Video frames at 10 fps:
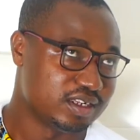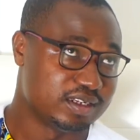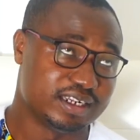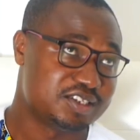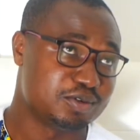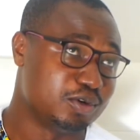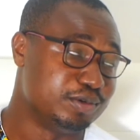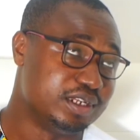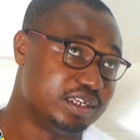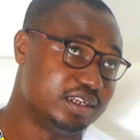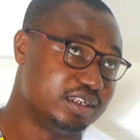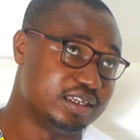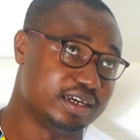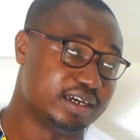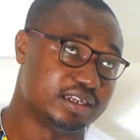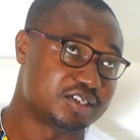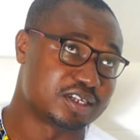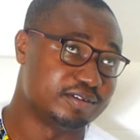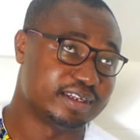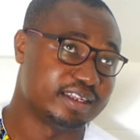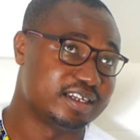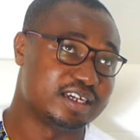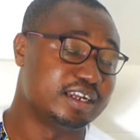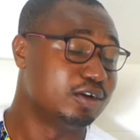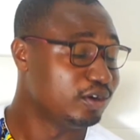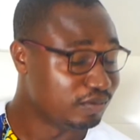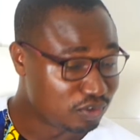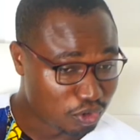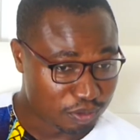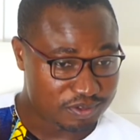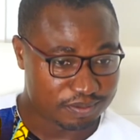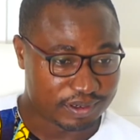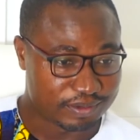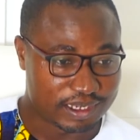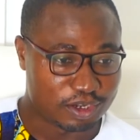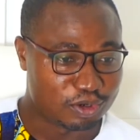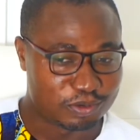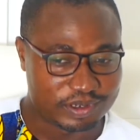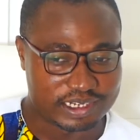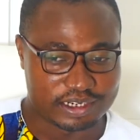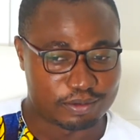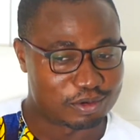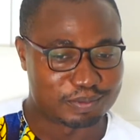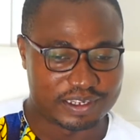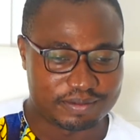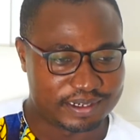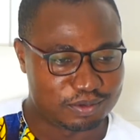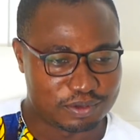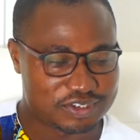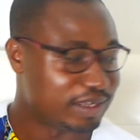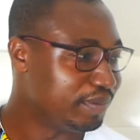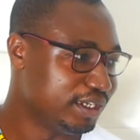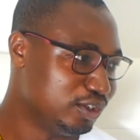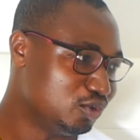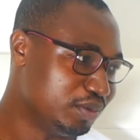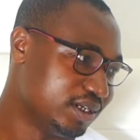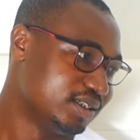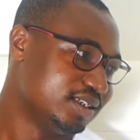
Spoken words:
That's all we need here in this country. I think there are a lot of jobs, but we are all looking at the wrong place. Everybody wants a banjuma.